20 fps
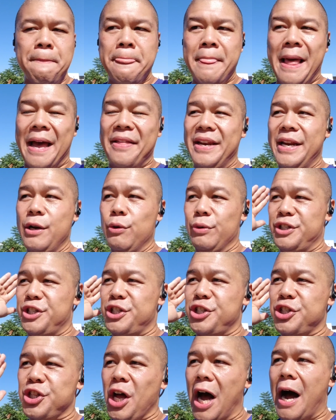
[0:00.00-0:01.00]
and then he would
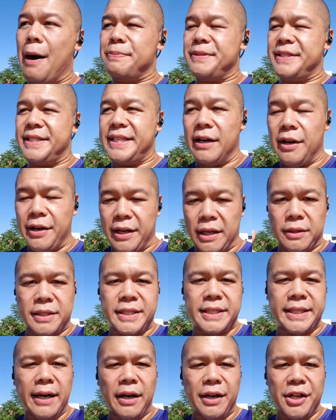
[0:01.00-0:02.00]
stop, sit
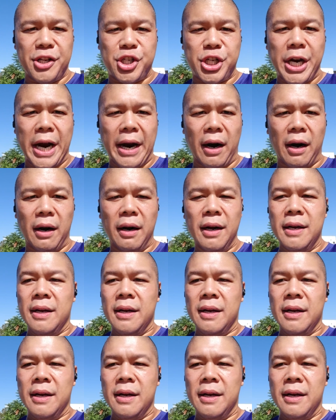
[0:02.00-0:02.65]
on a chair,